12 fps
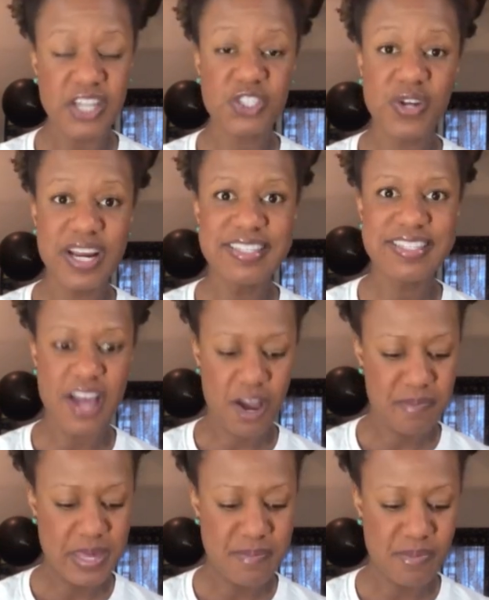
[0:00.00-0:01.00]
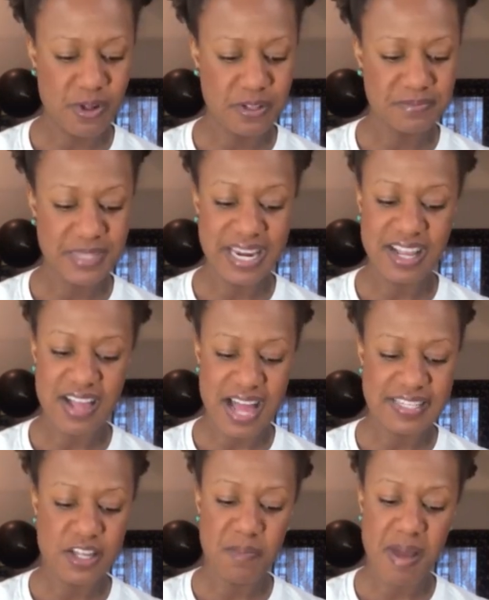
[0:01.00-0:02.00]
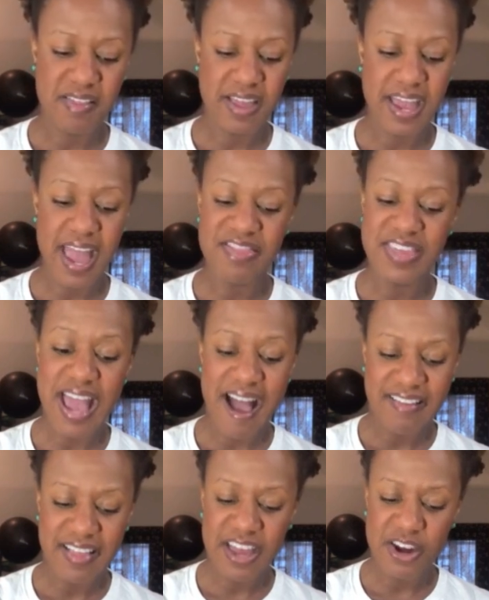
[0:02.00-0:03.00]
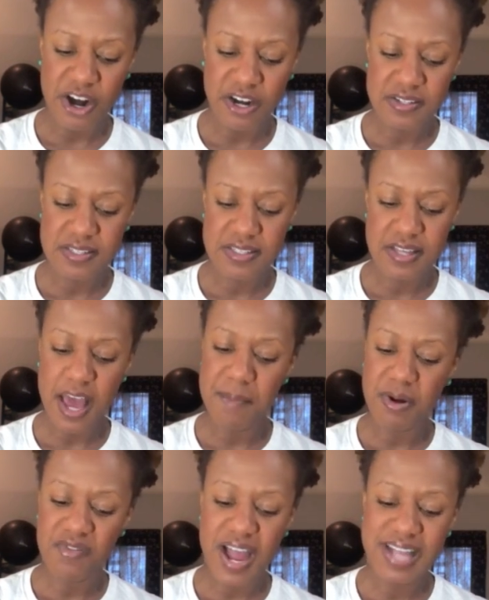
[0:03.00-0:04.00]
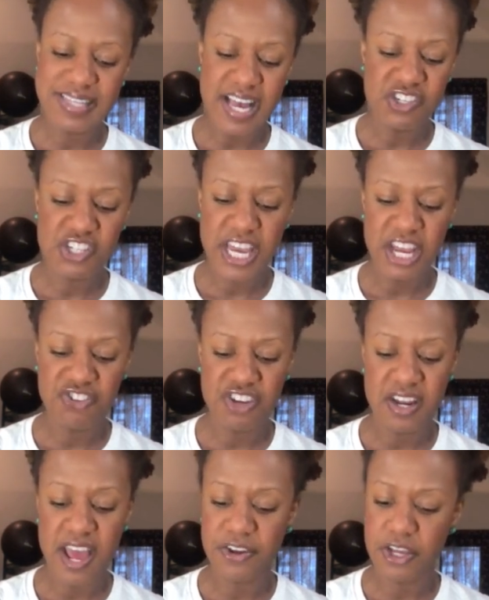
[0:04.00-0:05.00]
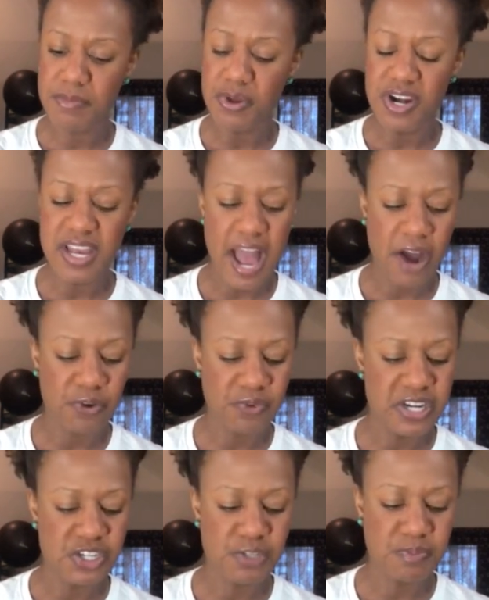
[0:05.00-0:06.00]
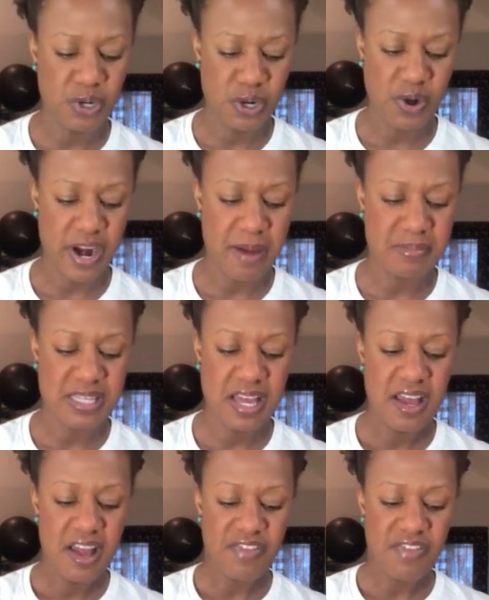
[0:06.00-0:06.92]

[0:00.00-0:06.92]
that trains young people in classical ballet and the allied arts and provides education and community outreach programs